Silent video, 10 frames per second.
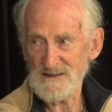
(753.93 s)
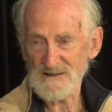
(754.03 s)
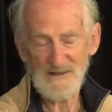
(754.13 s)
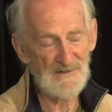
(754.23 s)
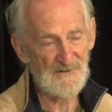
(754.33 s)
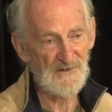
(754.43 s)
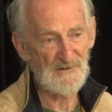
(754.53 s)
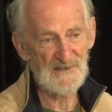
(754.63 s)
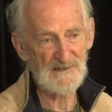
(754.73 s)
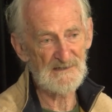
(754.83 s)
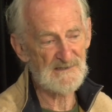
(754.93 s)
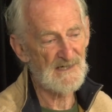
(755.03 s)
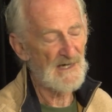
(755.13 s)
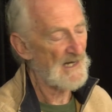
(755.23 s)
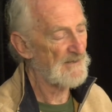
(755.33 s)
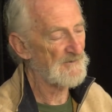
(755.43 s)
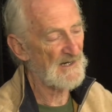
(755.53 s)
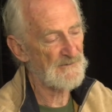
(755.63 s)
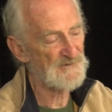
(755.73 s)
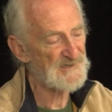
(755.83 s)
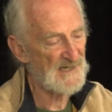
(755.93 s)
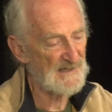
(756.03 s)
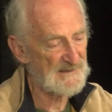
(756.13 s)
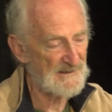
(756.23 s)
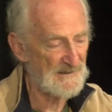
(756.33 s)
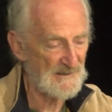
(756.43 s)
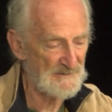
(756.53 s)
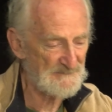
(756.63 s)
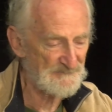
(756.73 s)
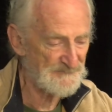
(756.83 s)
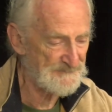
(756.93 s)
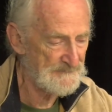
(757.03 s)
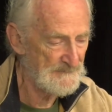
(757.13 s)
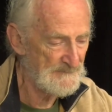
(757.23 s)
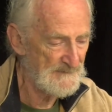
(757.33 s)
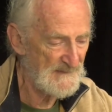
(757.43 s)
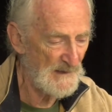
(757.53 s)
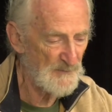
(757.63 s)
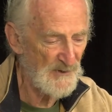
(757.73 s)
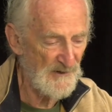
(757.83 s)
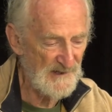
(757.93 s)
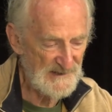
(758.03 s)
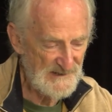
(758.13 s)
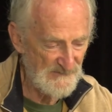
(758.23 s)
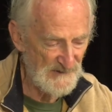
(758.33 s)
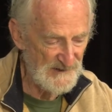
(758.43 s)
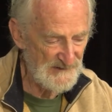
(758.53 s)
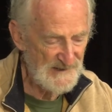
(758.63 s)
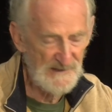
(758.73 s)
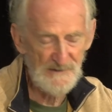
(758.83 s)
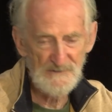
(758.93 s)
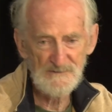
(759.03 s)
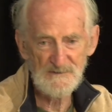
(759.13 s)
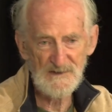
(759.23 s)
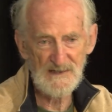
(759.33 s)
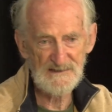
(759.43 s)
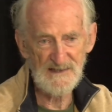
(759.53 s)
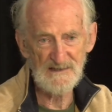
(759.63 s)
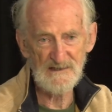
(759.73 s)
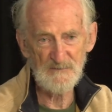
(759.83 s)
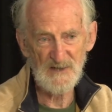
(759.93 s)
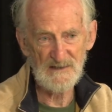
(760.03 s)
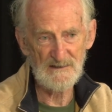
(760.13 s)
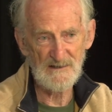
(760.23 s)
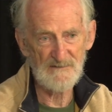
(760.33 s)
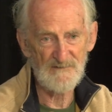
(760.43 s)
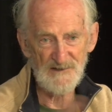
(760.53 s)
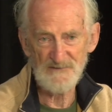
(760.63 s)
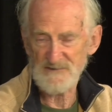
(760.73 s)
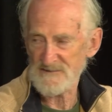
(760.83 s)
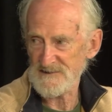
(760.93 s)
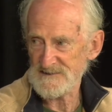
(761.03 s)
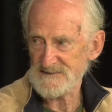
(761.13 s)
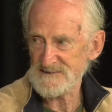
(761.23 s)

Uh, I don't know. It, it's I, I was at um, a party several years ago, attended by a lot of literary,